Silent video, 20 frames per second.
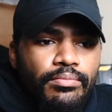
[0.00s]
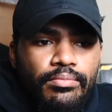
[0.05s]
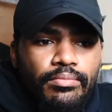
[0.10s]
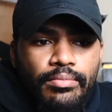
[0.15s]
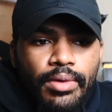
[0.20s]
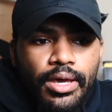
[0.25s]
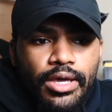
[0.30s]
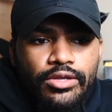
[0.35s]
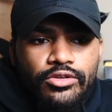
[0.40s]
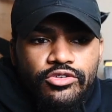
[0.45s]

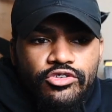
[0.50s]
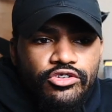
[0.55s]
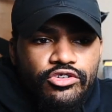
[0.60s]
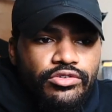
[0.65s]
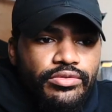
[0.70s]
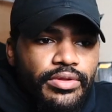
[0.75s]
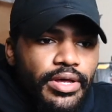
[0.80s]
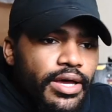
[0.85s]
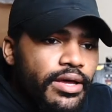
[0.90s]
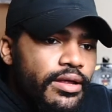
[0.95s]
making
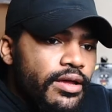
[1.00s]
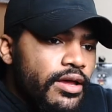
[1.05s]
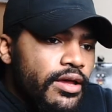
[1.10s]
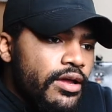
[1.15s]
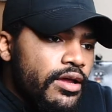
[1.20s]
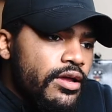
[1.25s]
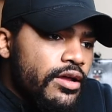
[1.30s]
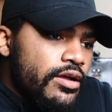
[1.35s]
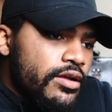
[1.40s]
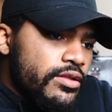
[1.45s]
sure that
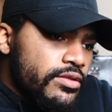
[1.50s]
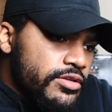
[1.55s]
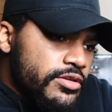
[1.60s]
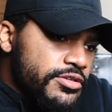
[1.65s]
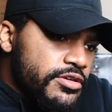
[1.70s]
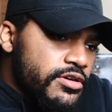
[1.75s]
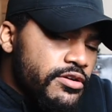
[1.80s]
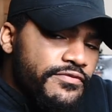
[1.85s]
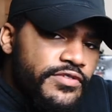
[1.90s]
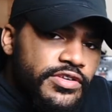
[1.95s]
the
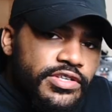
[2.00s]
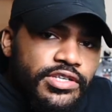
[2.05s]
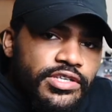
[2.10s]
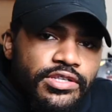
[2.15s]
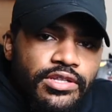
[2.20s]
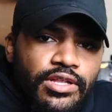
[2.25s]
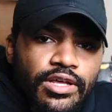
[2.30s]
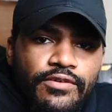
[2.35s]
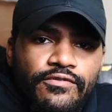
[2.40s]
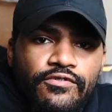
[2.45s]
surface is
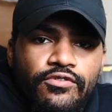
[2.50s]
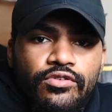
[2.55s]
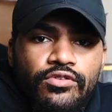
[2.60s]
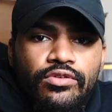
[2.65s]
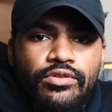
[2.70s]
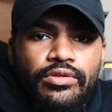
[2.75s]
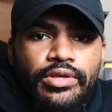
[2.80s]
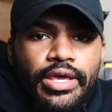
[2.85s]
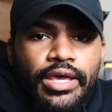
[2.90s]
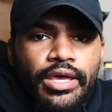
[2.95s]

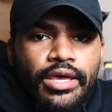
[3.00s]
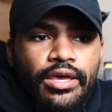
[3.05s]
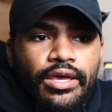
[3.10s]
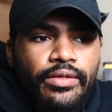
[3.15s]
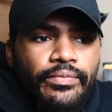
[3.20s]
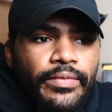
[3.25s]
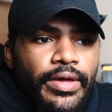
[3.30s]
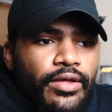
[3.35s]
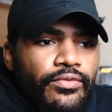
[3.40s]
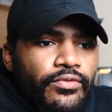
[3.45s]
level
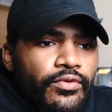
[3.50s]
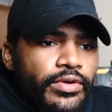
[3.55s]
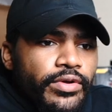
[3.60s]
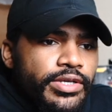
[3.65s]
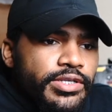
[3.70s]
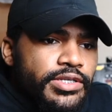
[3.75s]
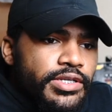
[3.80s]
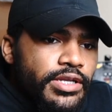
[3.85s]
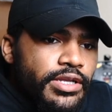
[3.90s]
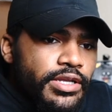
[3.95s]
and that there
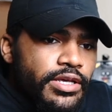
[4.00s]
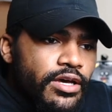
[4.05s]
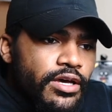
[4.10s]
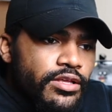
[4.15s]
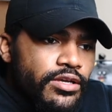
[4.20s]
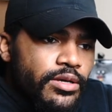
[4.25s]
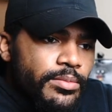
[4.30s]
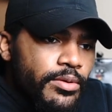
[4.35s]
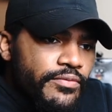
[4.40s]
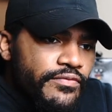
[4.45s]
isn't any
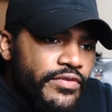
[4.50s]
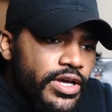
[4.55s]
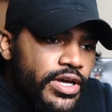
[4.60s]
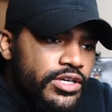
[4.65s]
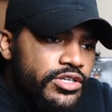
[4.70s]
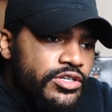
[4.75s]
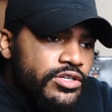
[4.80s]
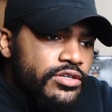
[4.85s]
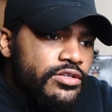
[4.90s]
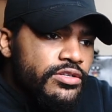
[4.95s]
other
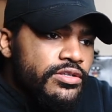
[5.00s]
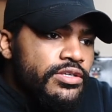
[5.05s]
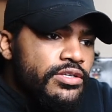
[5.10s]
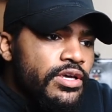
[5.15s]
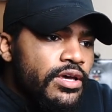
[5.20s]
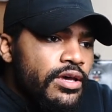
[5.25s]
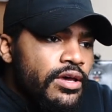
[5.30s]
imperfections.